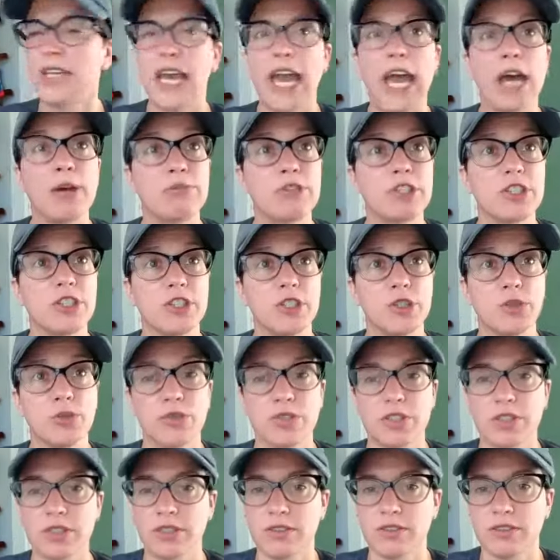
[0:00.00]

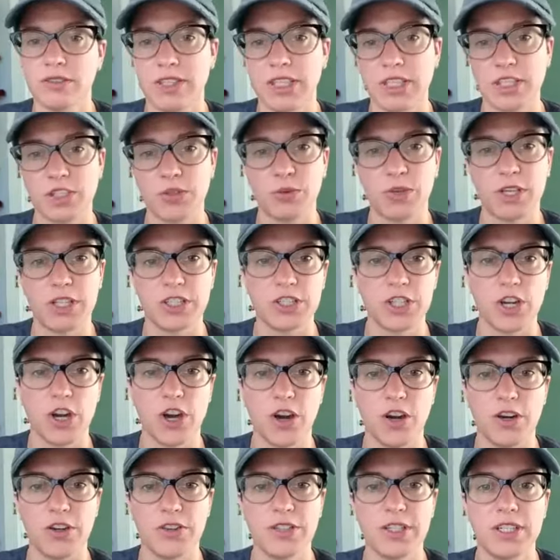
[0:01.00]
Absolute, that's what it's
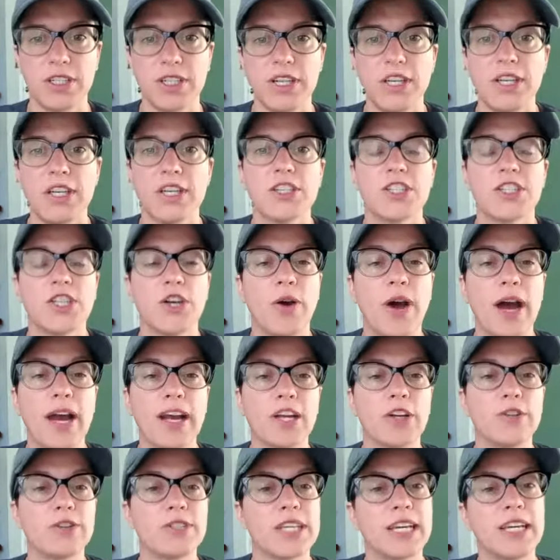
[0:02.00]
called. So
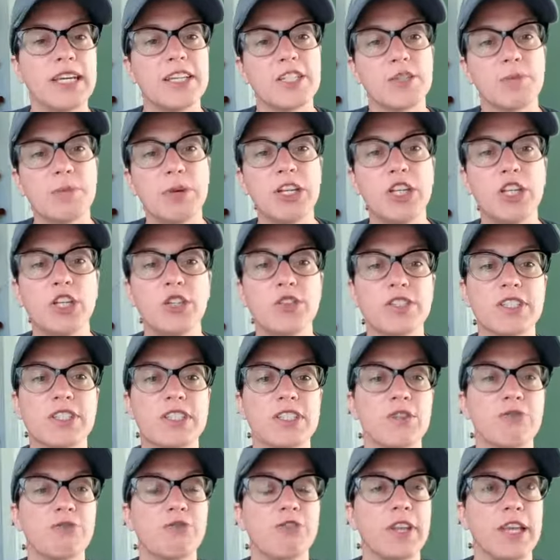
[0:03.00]
acatea has been used
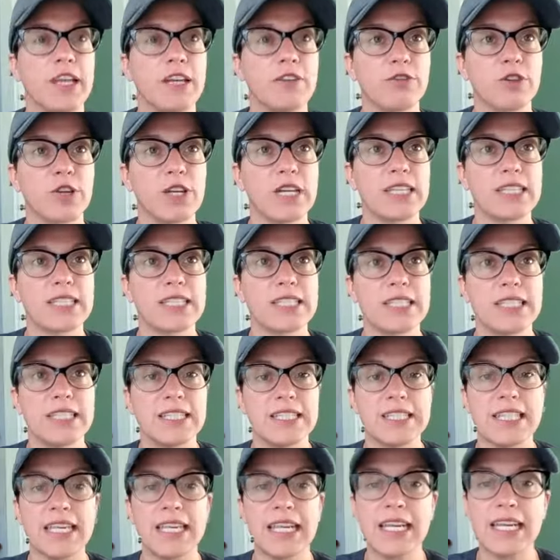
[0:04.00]
as a flavoring
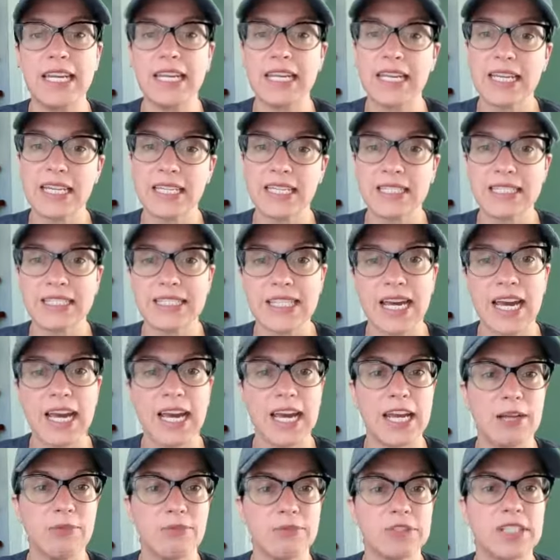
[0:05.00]
since Incan
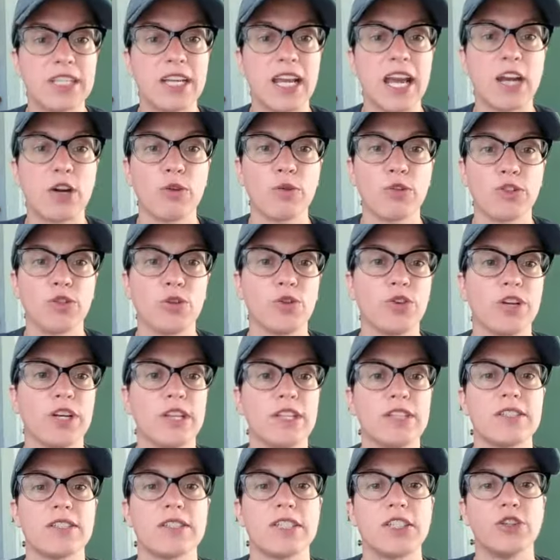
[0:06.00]
times, and
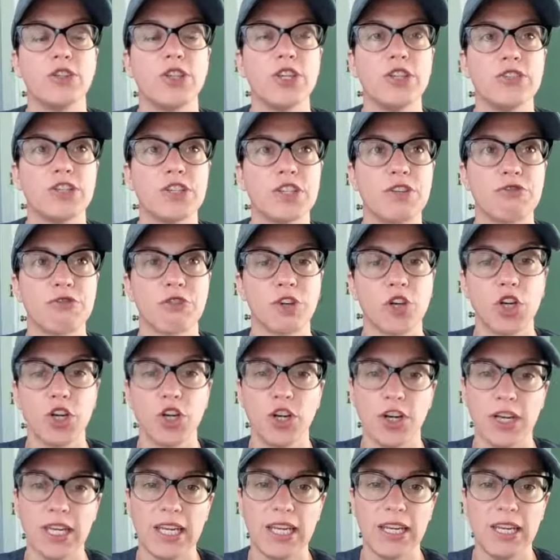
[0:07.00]
Ecuadorians still use it for
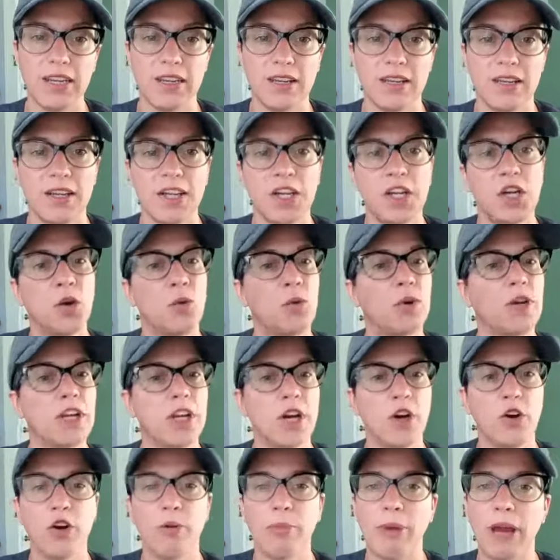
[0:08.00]
cooking. We
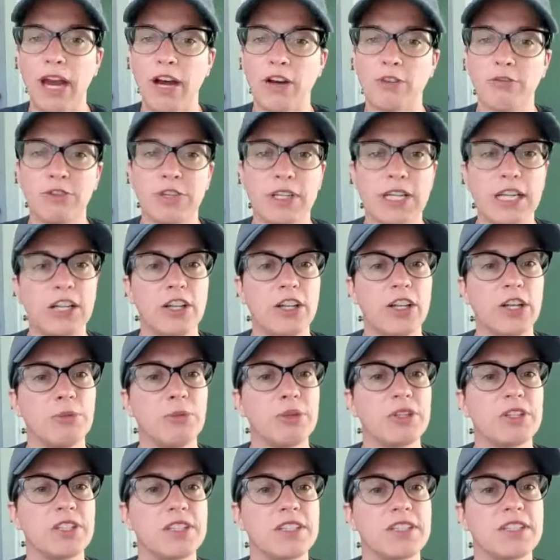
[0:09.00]
know about vanilla,
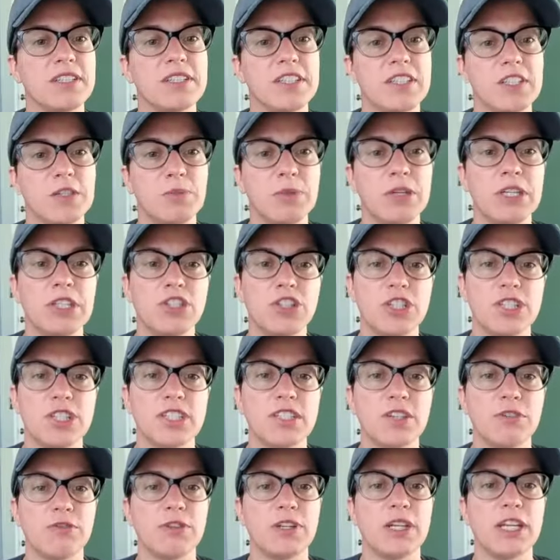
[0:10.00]
but this is a
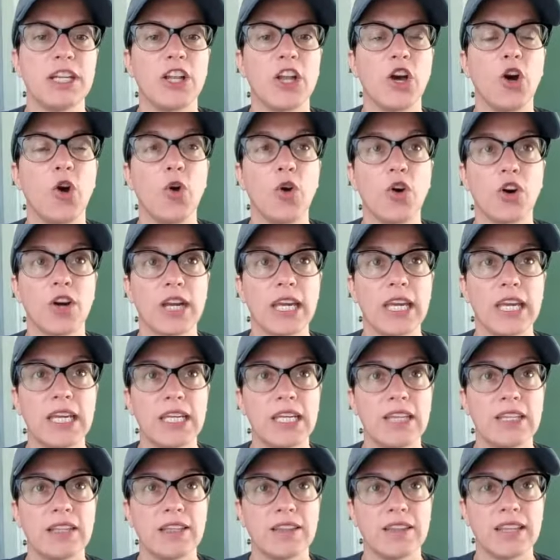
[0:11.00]
species of vanilla
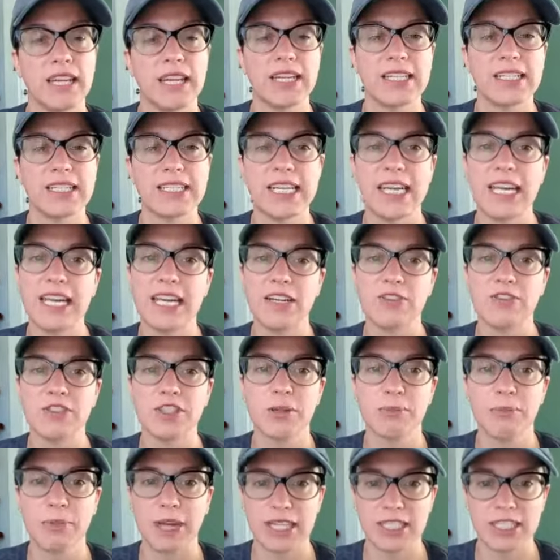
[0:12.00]
orchid that is native
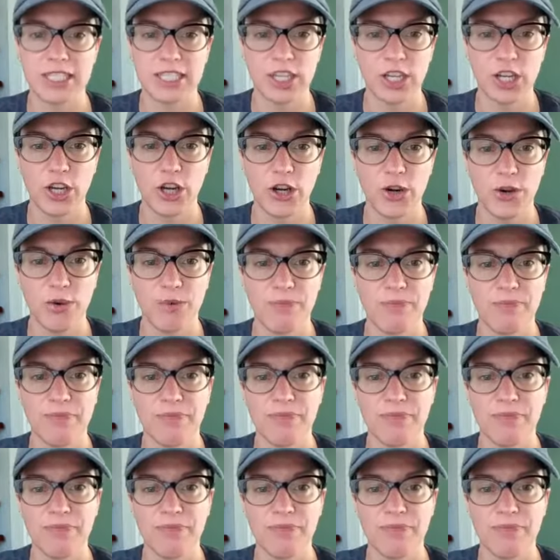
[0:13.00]
to Mexico.